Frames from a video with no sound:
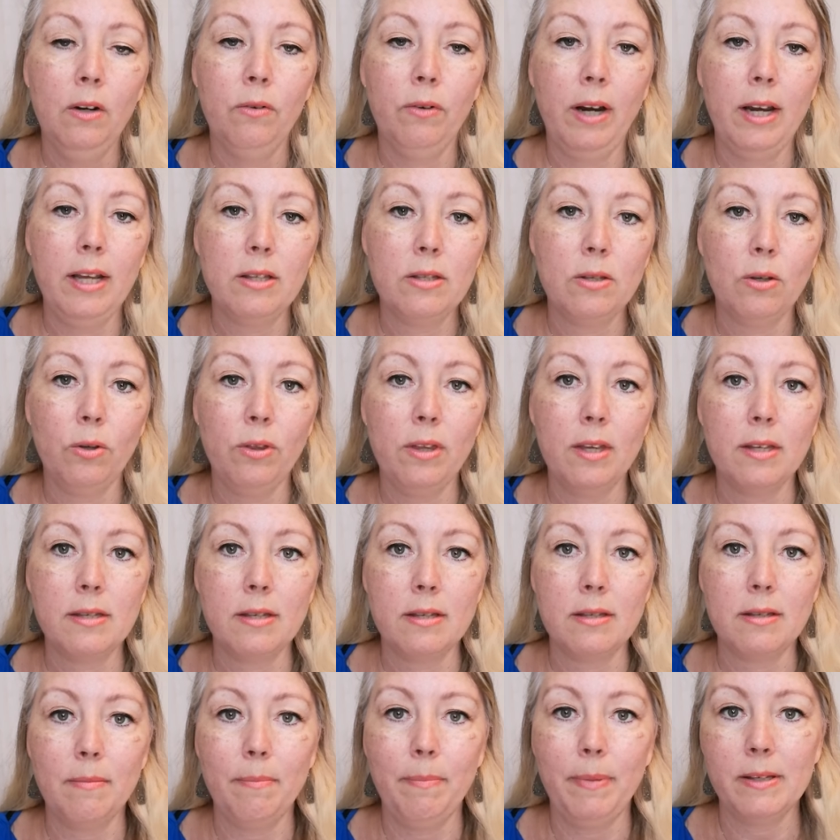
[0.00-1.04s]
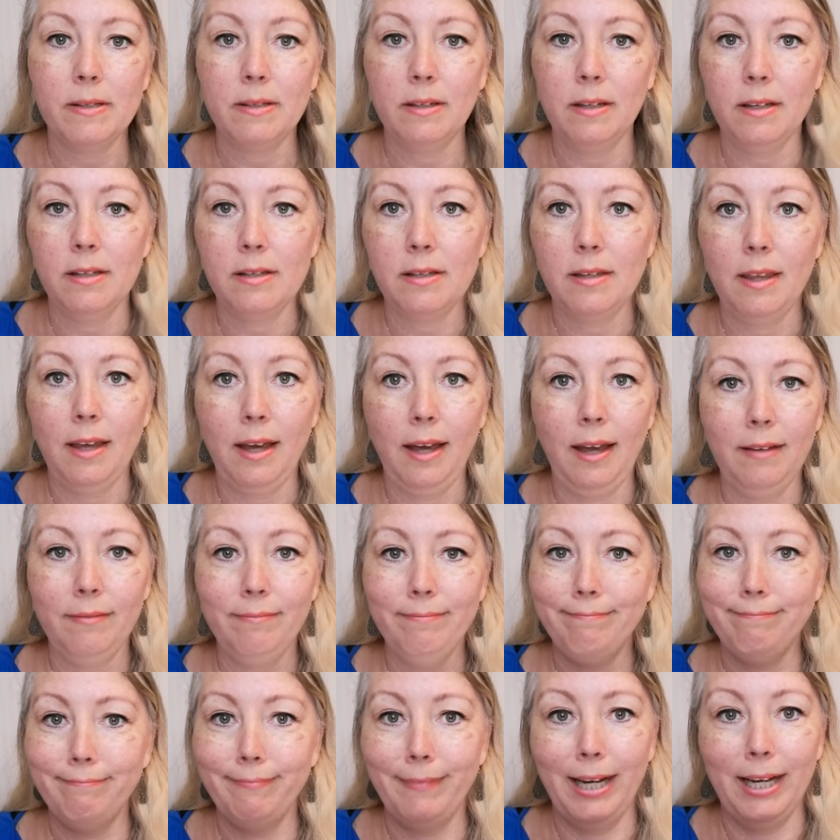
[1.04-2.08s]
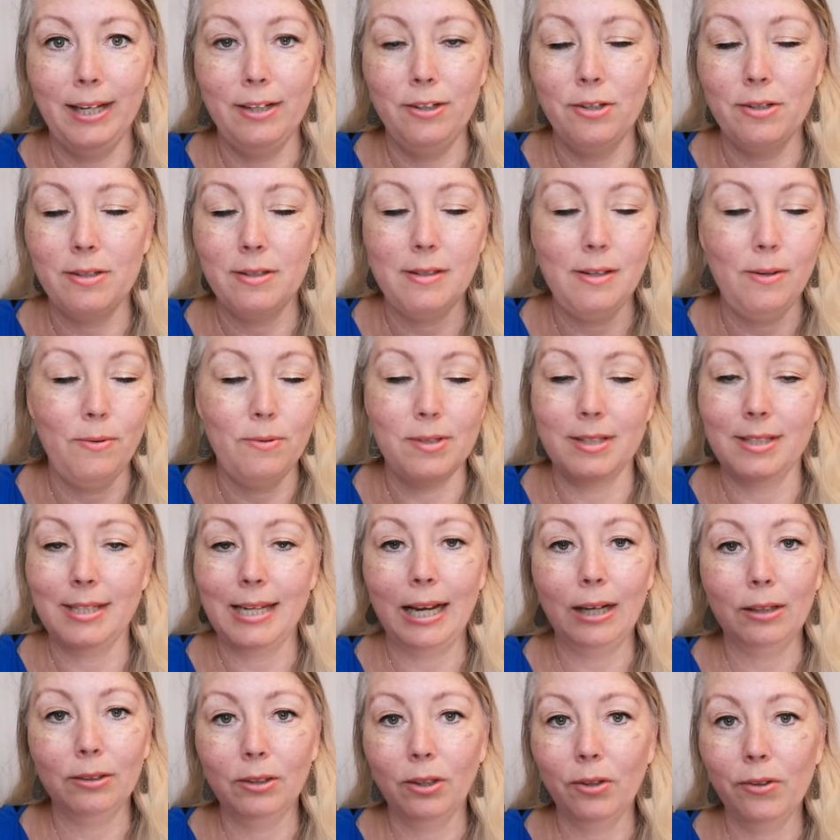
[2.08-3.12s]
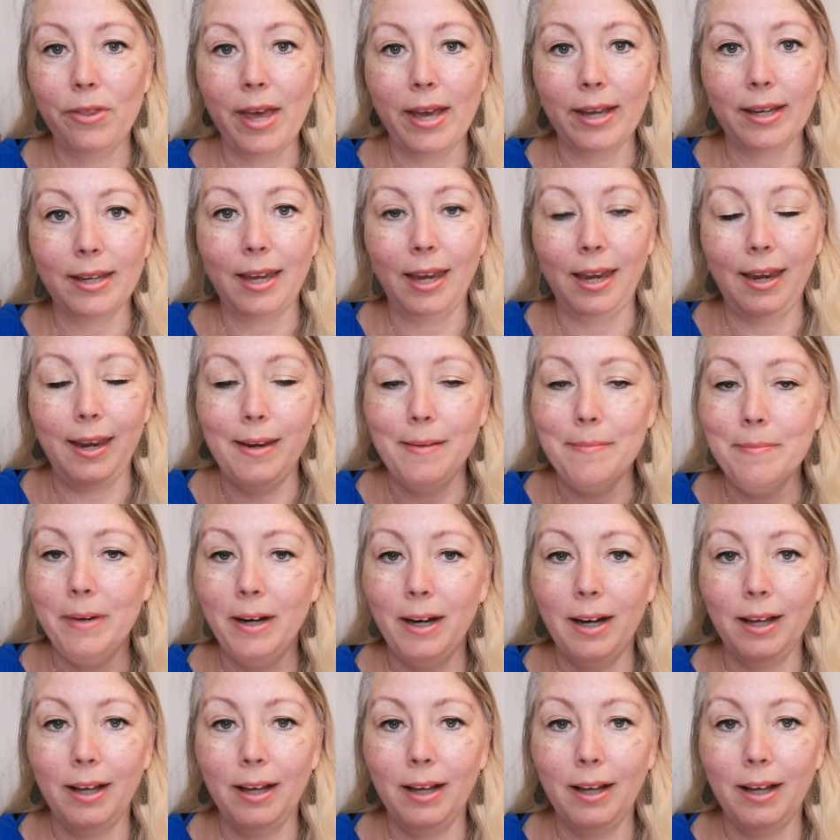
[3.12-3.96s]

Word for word: right? So this is a business that I just it was a download that came.